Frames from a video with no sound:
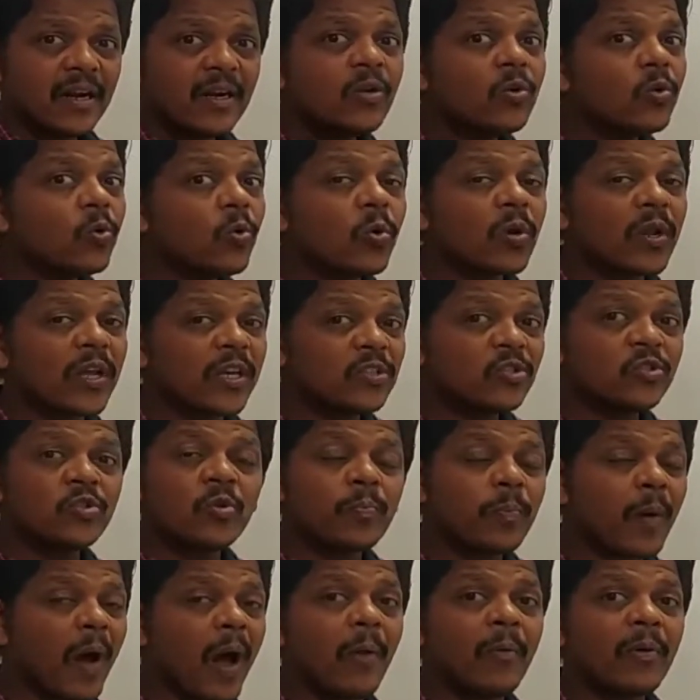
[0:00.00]
2 raised
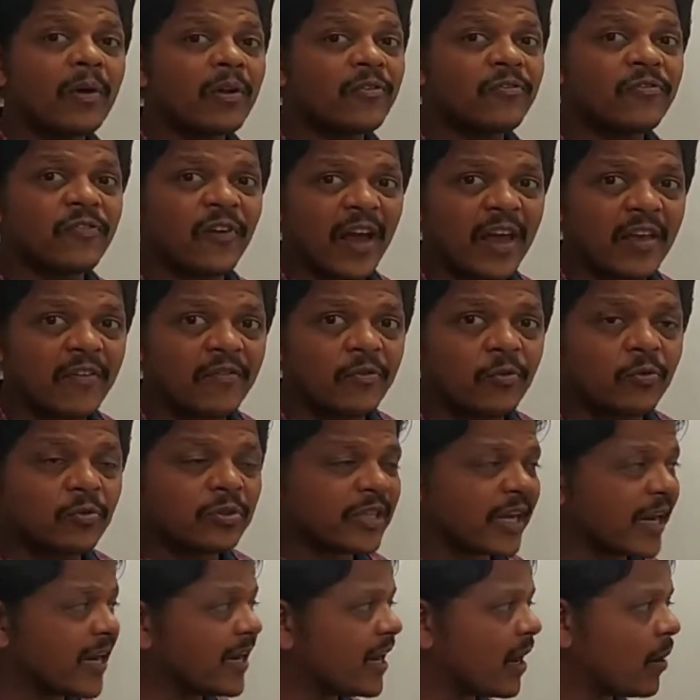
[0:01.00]
to power 5. You
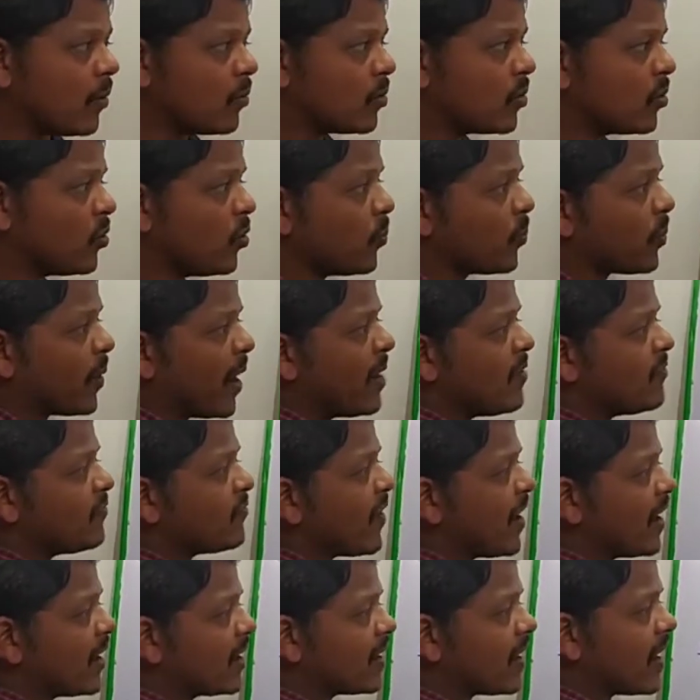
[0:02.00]
check it out. You prime
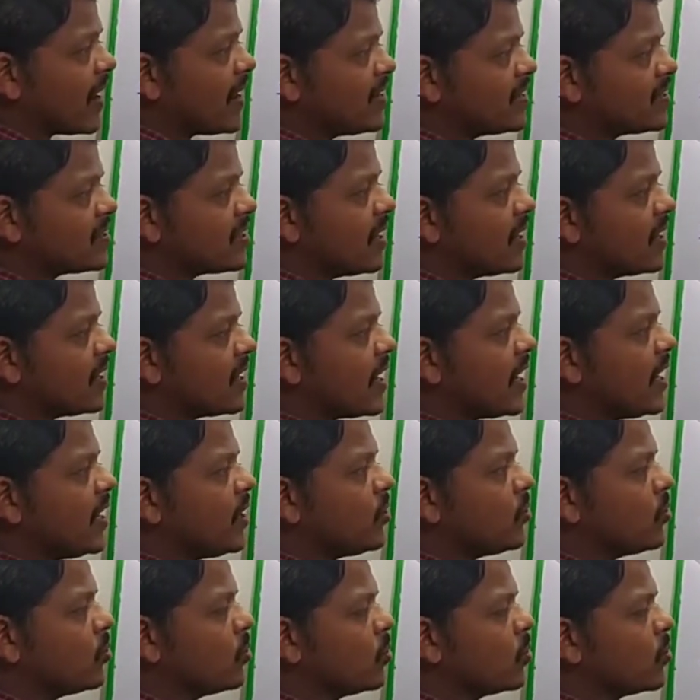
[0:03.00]
factorize
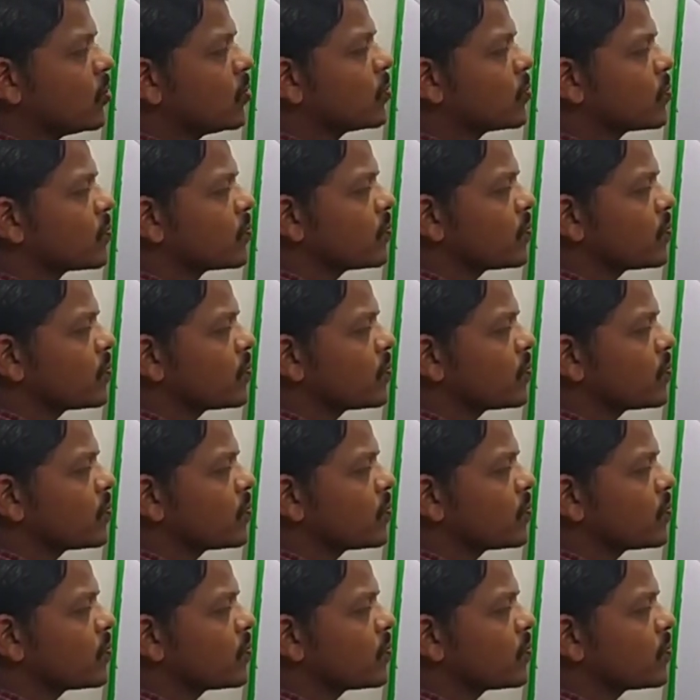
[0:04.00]
32.